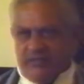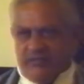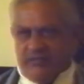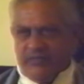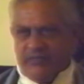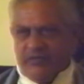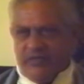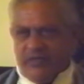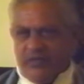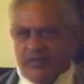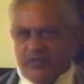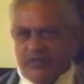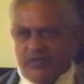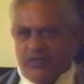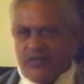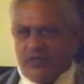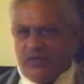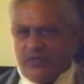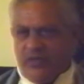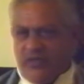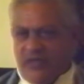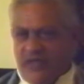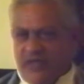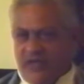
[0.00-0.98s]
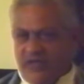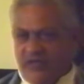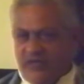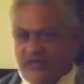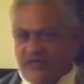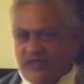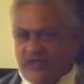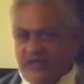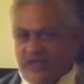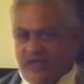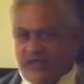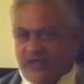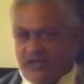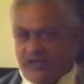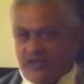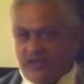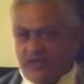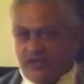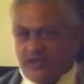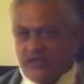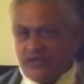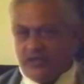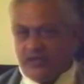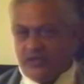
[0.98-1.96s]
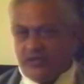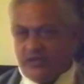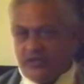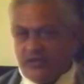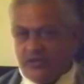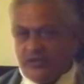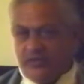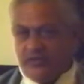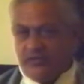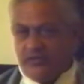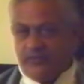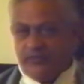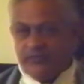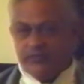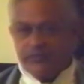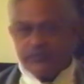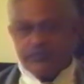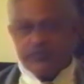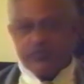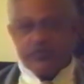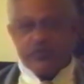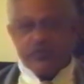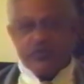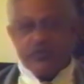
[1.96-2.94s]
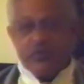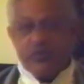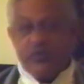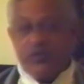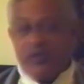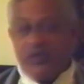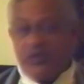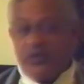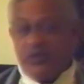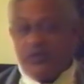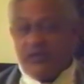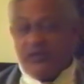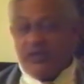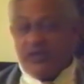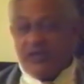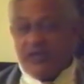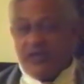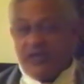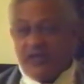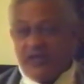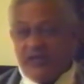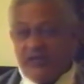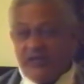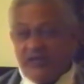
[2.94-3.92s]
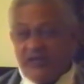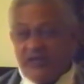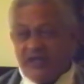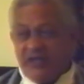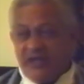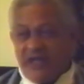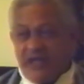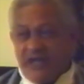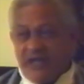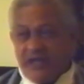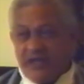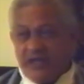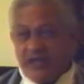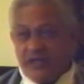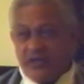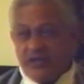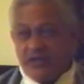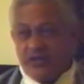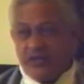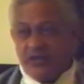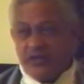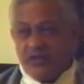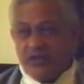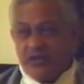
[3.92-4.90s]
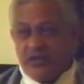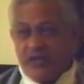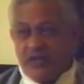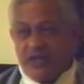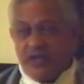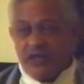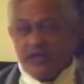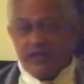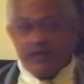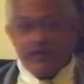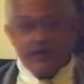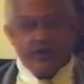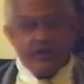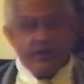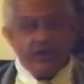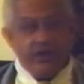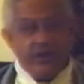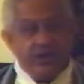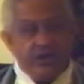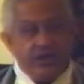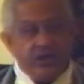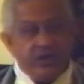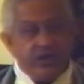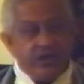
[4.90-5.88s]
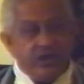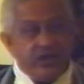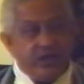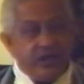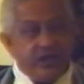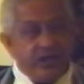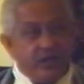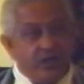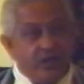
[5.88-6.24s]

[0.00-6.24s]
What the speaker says: And when we have that attitude, when we have that attitude and reach that